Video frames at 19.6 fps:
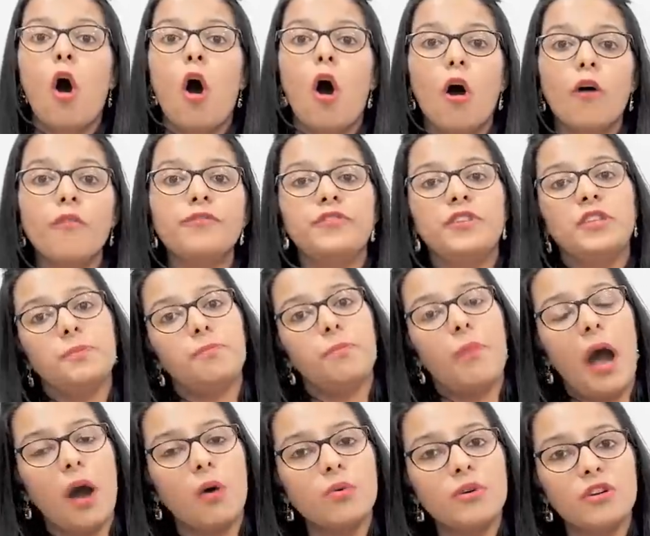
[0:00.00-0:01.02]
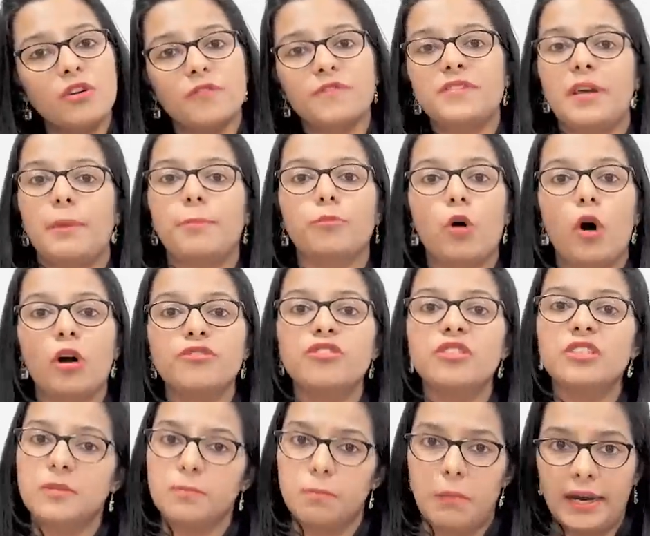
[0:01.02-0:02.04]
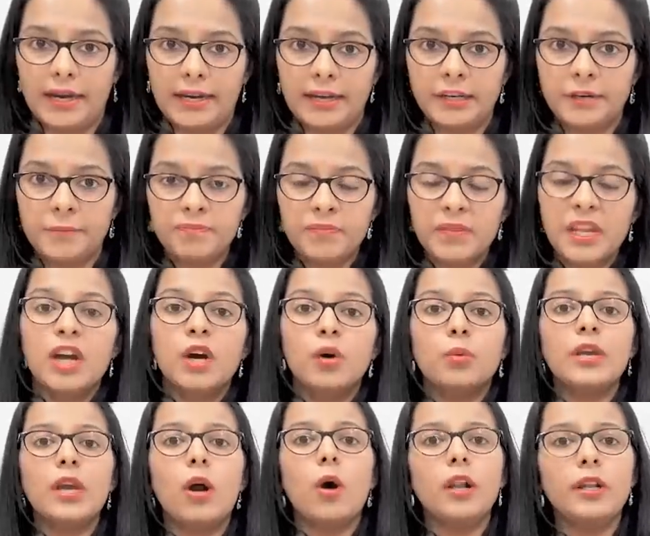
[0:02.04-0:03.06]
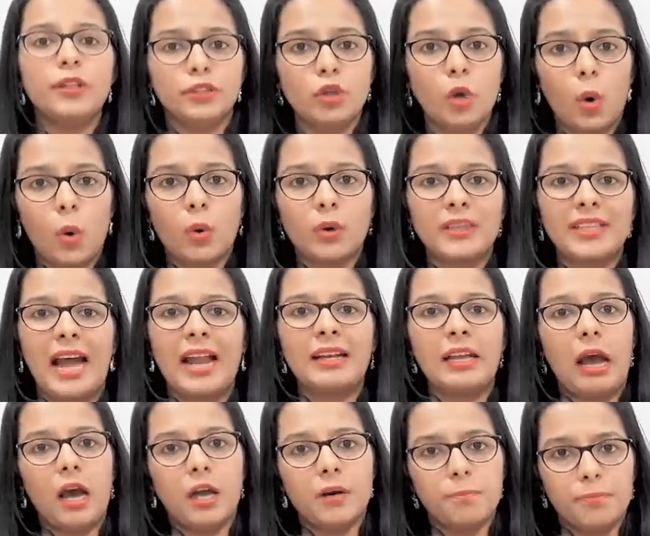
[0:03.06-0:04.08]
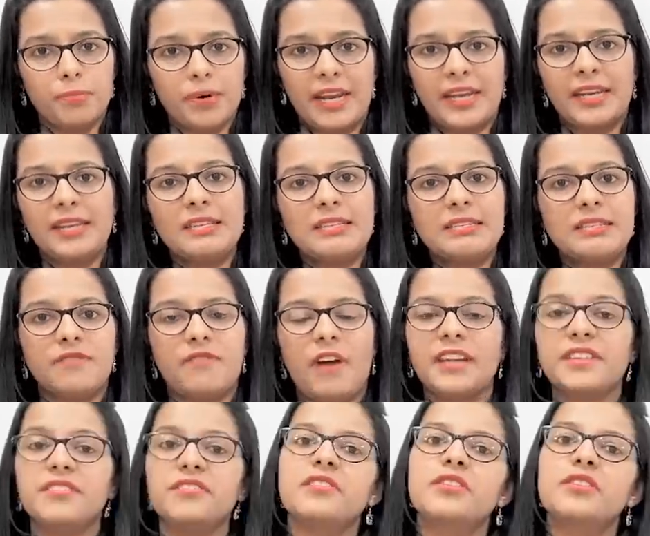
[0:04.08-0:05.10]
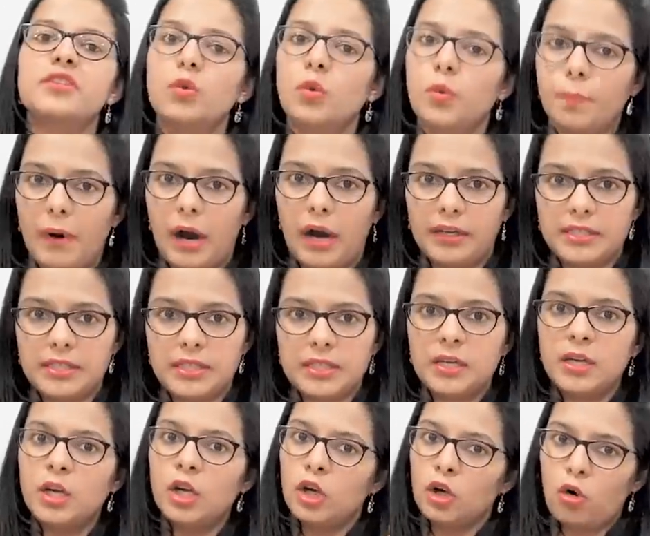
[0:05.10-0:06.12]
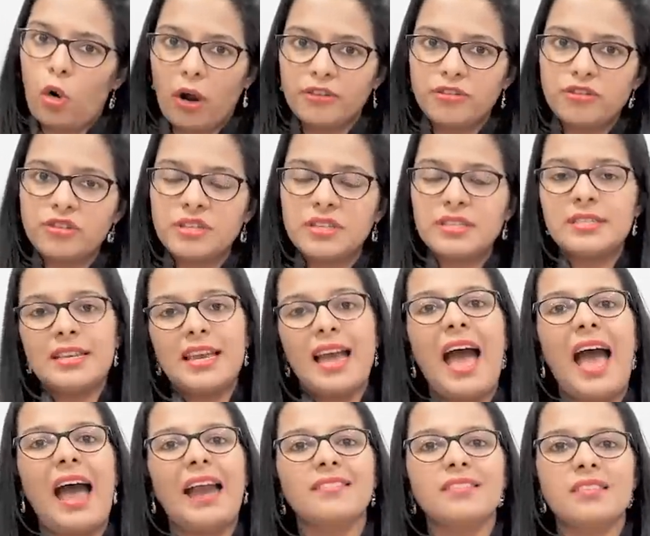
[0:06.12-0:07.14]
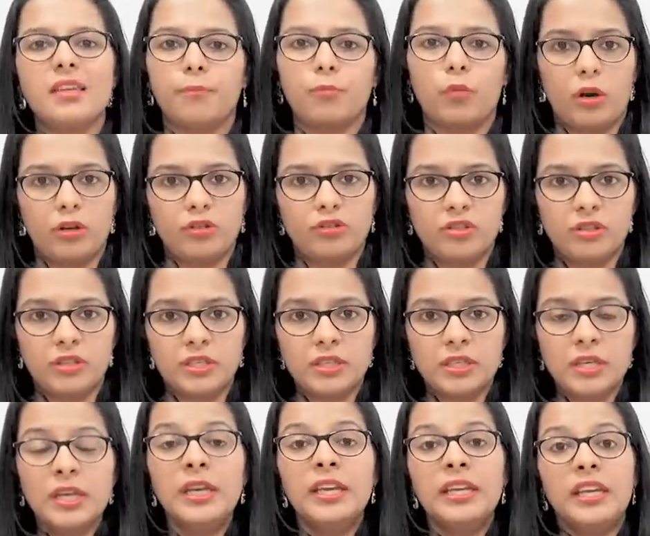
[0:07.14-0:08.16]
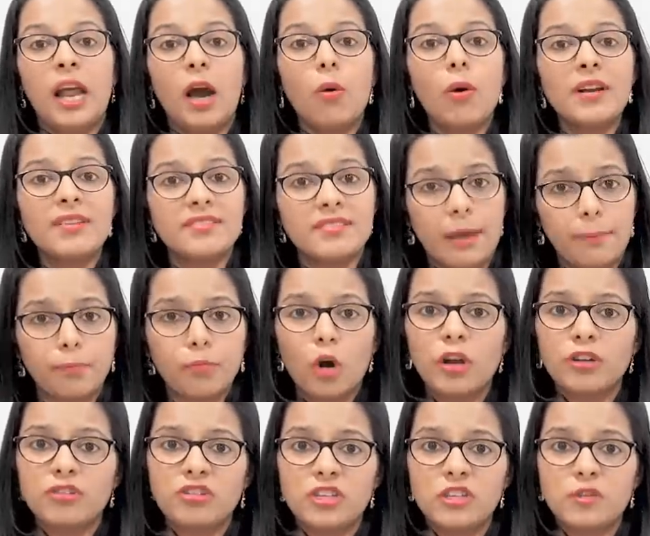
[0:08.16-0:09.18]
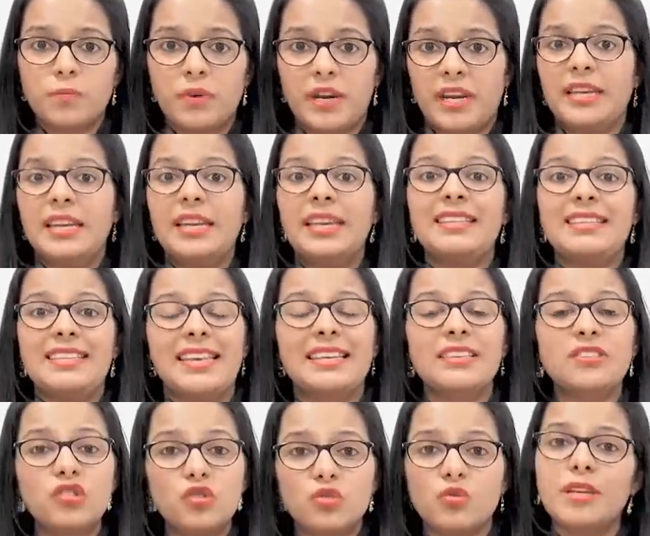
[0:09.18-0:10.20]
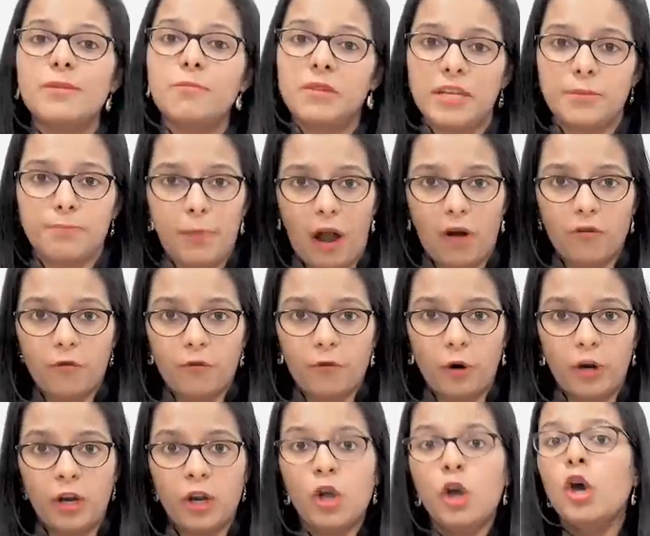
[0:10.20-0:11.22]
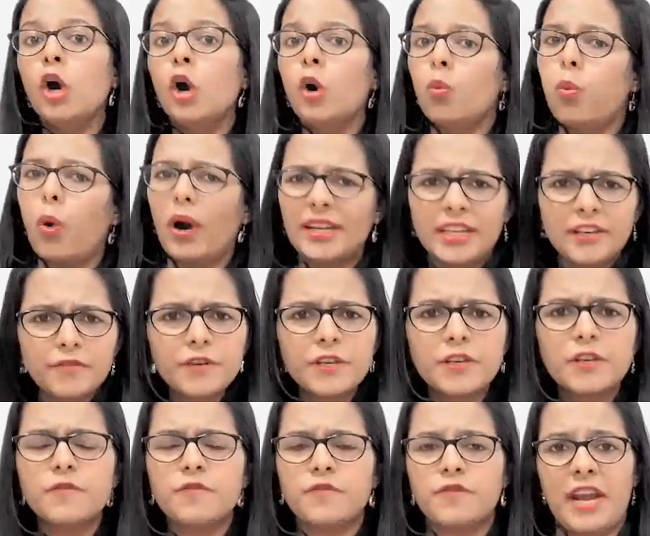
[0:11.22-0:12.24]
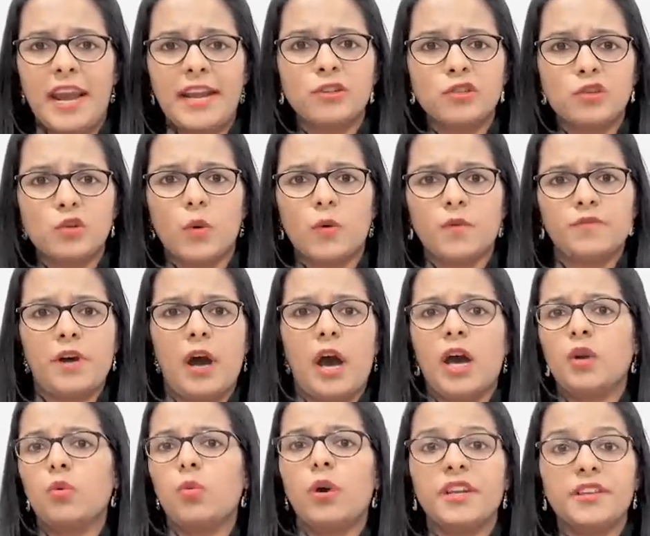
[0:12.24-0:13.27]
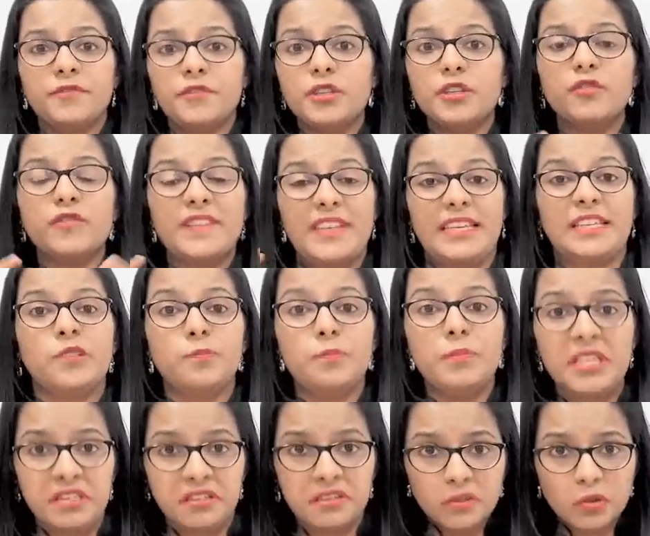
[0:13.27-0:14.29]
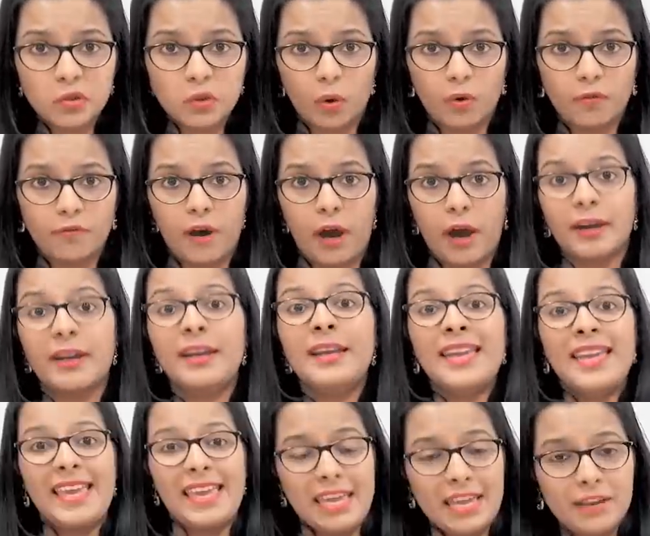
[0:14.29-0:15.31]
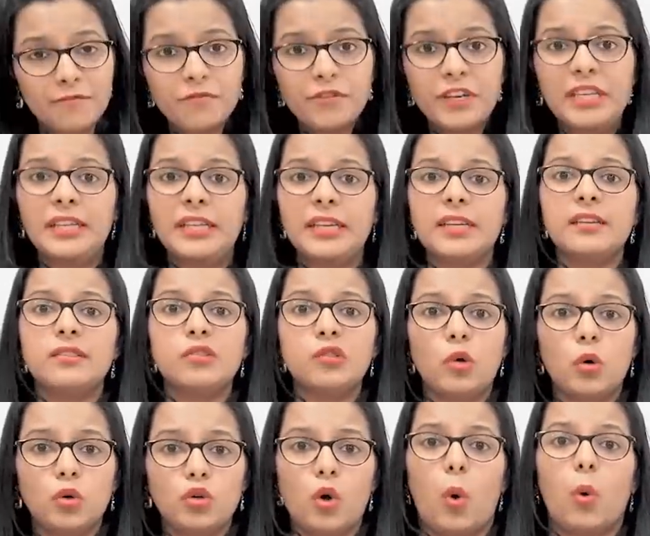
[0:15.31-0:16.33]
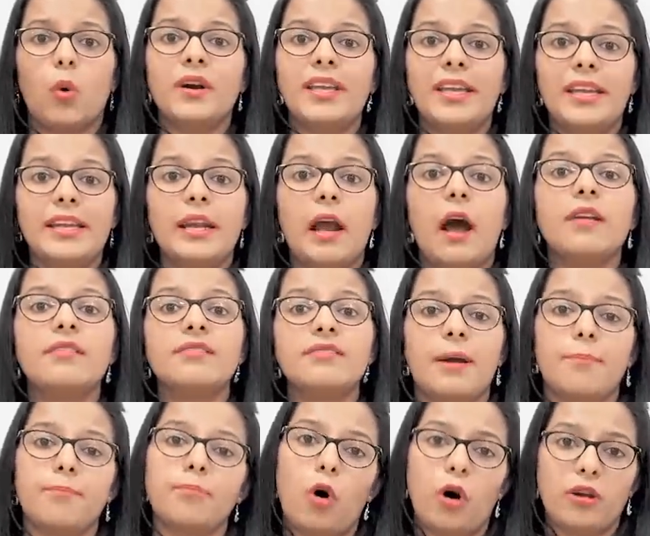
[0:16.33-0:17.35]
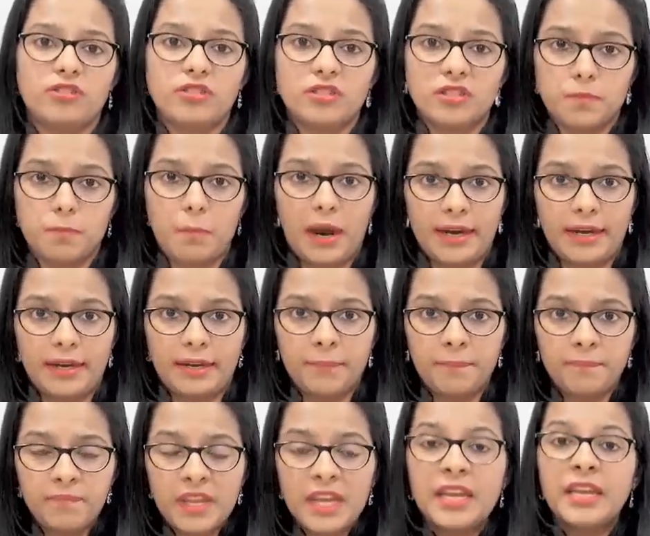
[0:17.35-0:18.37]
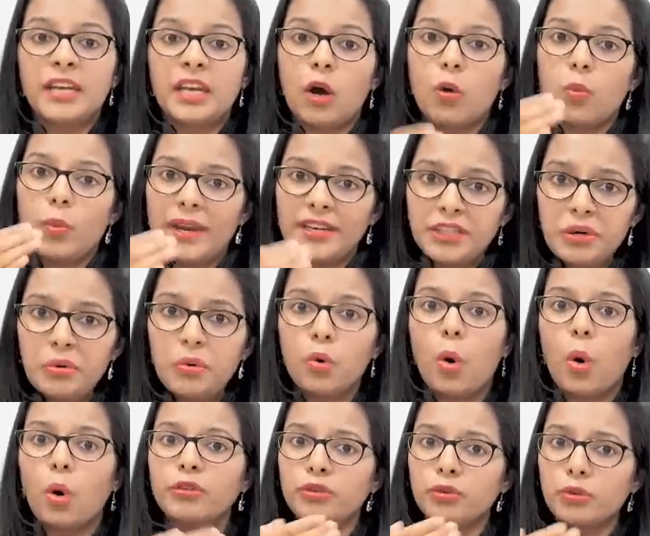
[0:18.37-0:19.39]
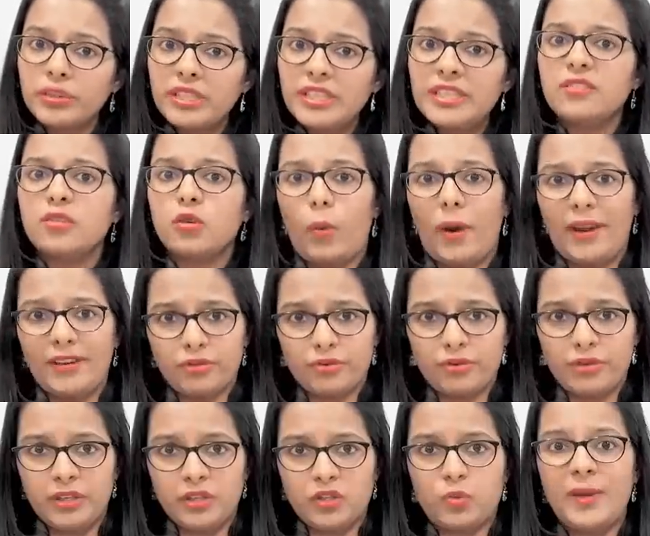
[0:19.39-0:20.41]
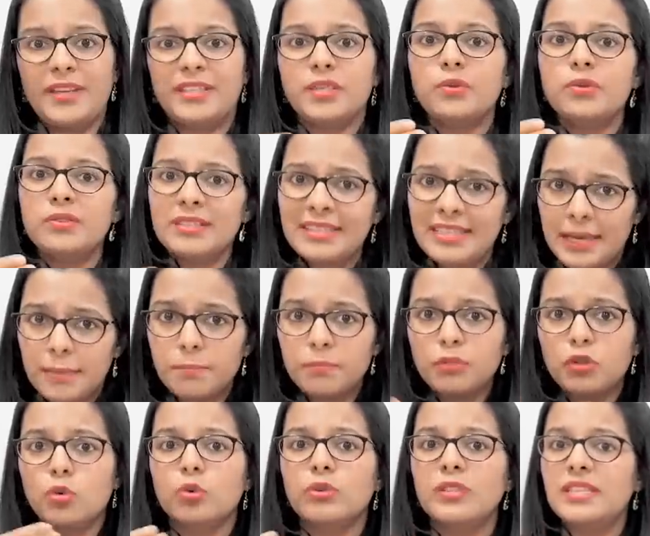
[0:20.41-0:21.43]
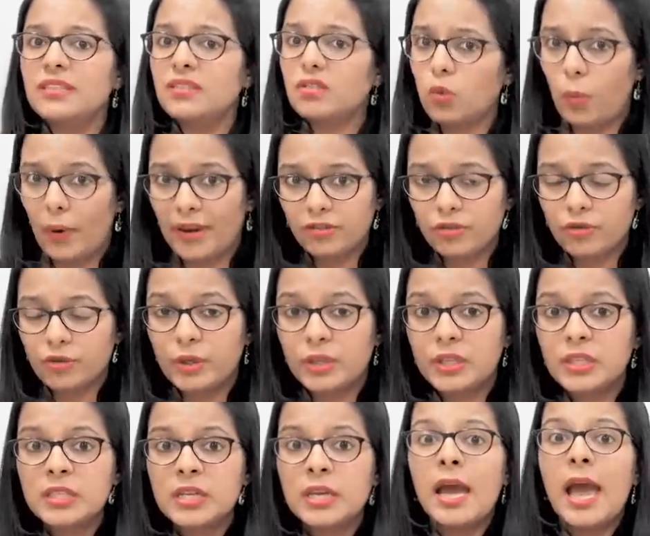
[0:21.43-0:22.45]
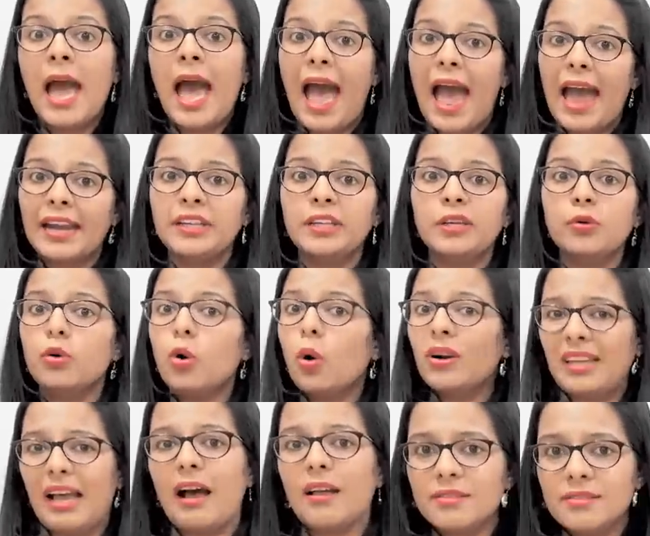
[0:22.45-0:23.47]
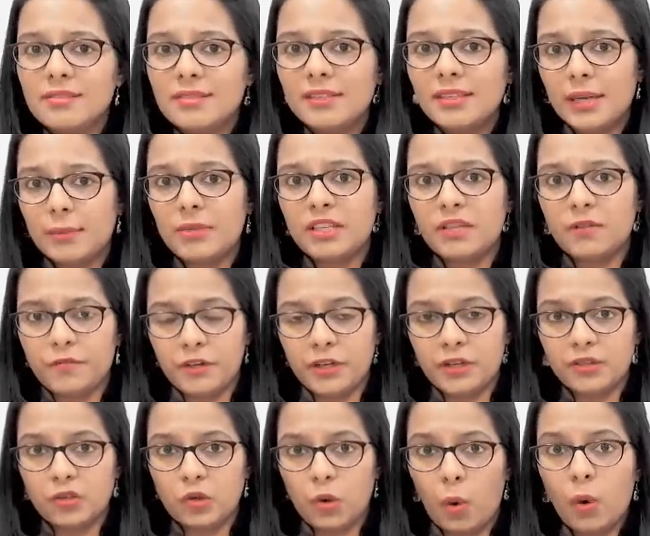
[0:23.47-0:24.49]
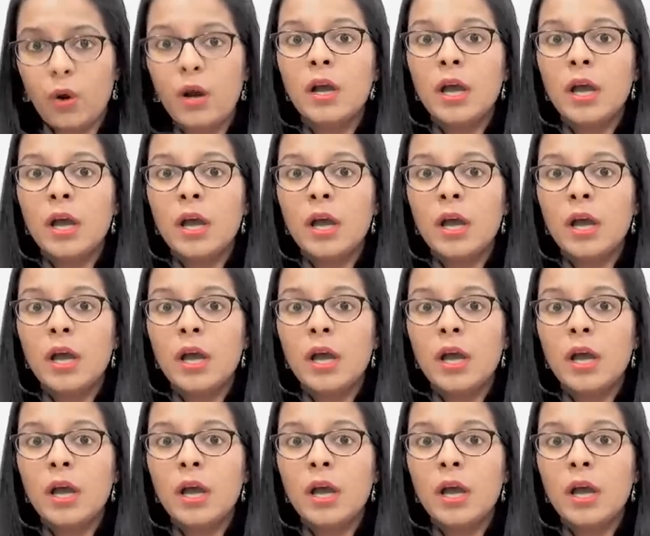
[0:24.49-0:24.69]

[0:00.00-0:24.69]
of the power of subconscious mind. We all know that our brain is divided in two parts, conscious and subconscious. Now, our subconscious brain is extremely powerful. Whatever you've read so far, whatever you've experienced so far, everything is stored in our subconscious mind. Now, when you go through these questions, when you skim through these questions and you don't answer them in the first go,